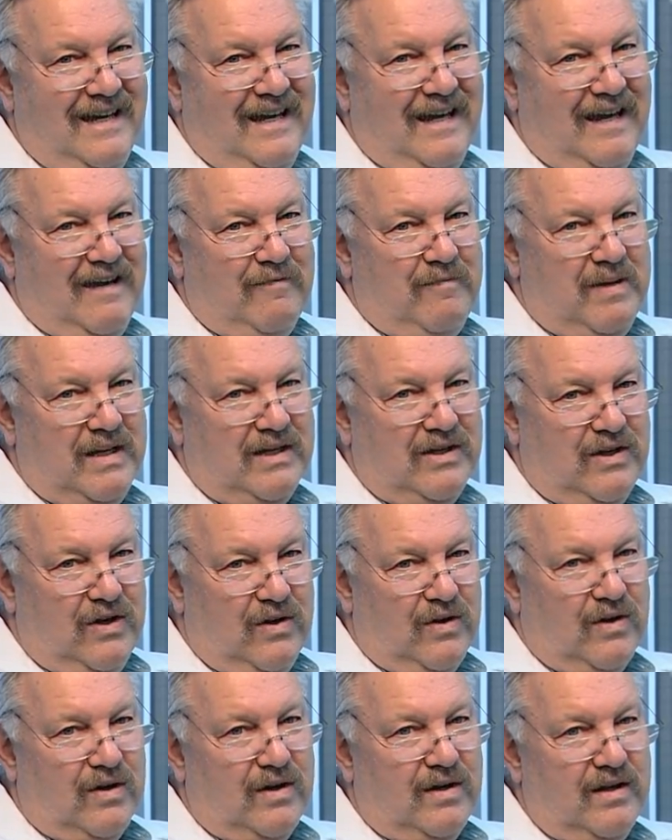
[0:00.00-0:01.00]
have been
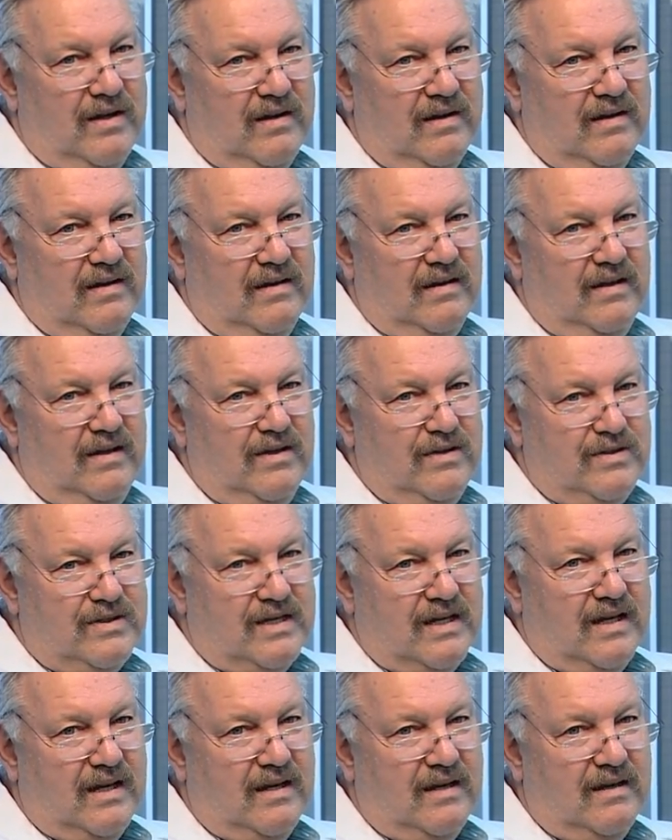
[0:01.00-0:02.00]
cured
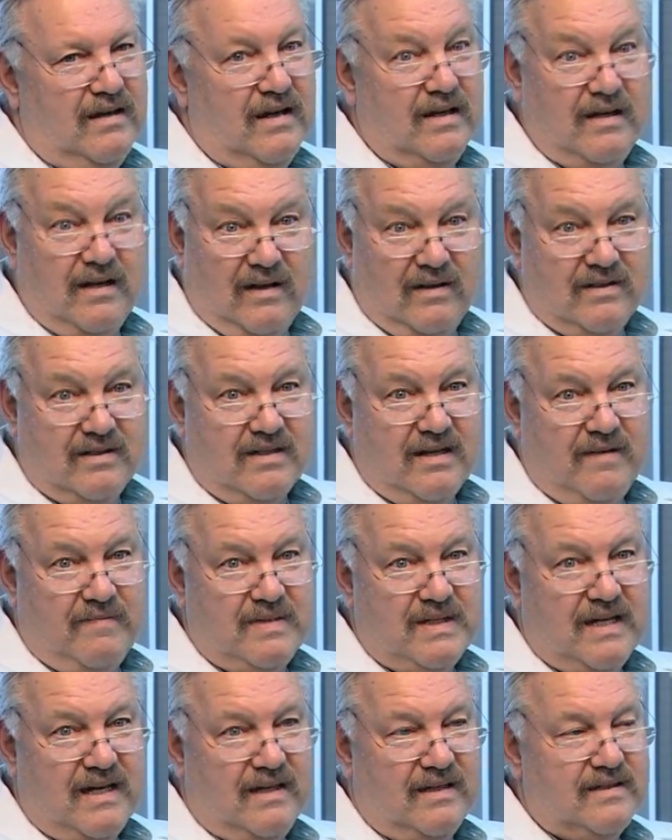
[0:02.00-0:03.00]
using adult stem
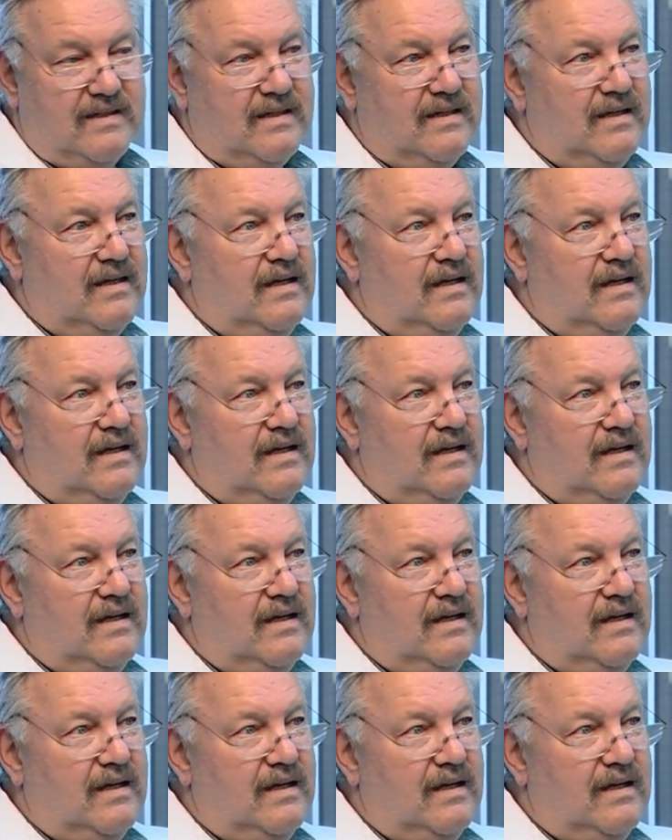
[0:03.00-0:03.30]
cells,